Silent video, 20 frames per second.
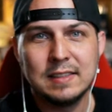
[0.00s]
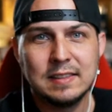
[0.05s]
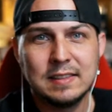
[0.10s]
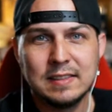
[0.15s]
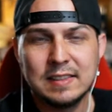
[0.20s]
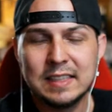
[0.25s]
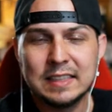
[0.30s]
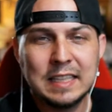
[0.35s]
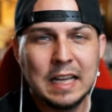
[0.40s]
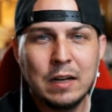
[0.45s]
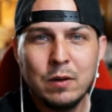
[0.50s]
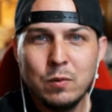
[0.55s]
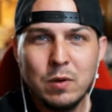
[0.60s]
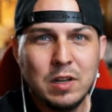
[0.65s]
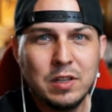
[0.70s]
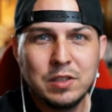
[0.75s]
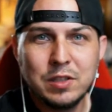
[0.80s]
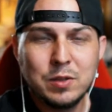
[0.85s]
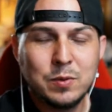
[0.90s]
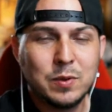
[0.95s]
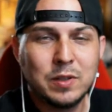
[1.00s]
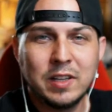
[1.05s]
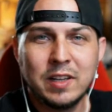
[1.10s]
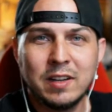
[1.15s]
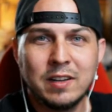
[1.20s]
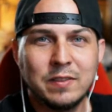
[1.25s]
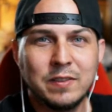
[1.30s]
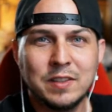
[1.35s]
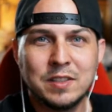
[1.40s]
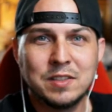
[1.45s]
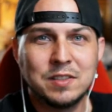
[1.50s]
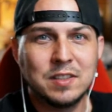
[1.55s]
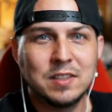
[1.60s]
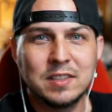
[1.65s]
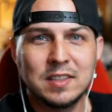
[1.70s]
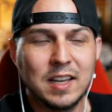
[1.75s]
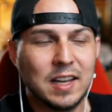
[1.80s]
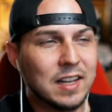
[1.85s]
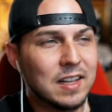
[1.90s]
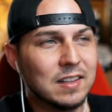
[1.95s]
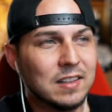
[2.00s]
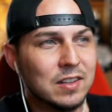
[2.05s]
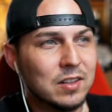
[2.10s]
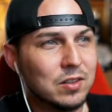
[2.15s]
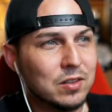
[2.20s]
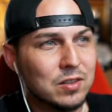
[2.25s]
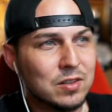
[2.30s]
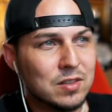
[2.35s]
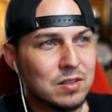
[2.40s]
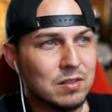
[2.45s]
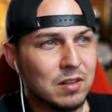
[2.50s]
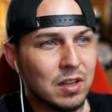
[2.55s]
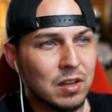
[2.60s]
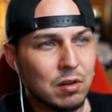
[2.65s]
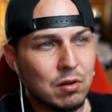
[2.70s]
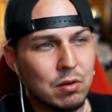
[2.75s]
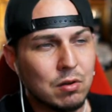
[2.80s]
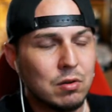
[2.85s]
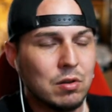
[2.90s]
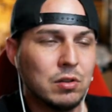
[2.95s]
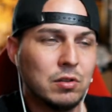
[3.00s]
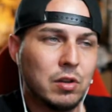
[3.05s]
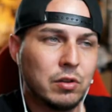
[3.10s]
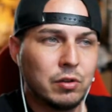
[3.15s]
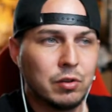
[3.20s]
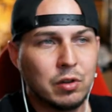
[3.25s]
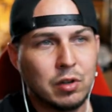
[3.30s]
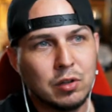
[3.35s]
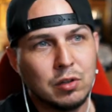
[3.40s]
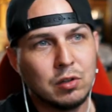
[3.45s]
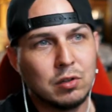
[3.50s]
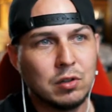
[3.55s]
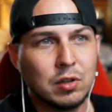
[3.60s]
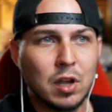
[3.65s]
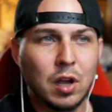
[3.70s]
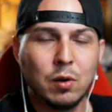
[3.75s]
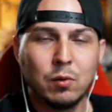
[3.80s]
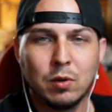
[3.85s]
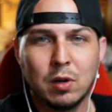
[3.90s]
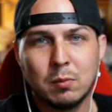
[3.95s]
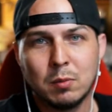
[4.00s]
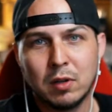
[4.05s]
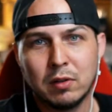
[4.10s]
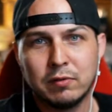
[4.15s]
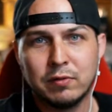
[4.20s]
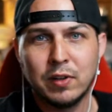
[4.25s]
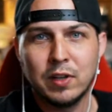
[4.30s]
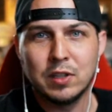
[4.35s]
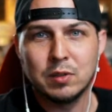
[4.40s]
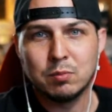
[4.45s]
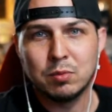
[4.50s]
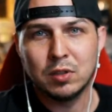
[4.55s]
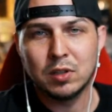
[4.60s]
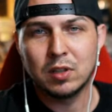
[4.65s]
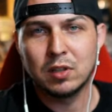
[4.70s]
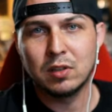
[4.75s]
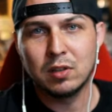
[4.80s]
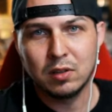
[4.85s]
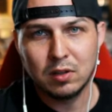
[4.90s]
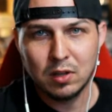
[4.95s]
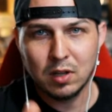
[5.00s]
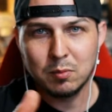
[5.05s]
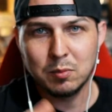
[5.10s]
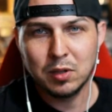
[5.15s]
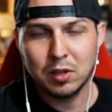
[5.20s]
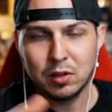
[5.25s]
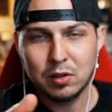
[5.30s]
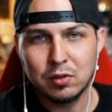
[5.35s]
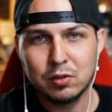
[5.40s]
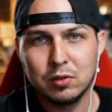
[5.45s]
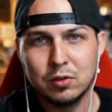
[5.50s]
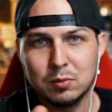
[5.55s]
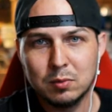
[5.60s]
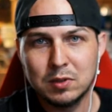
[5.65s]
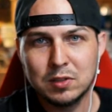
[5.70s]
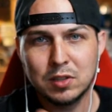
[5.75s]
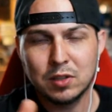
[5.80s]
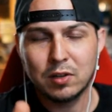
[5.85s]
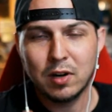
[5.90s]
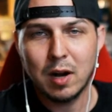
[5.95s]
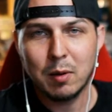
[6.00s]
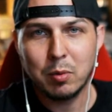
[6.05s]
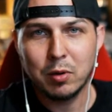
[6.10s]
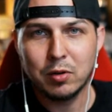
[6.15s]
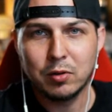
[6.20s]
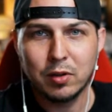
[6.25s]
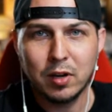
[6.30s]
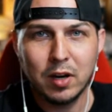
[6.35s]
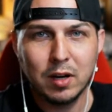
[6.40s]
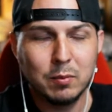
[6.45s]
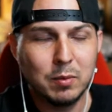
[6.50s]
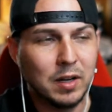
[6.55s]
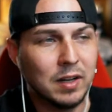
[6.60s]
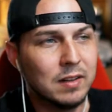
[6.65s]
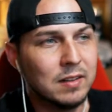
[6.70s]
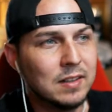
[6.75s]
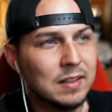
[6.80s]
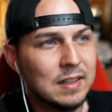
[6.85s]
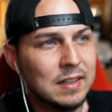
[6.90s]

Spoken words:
Cause I don't want you in there if it's just like a little like, oh, another thing to look at when I'm on Facebook, thumbing through a bunch of crap I don't care about.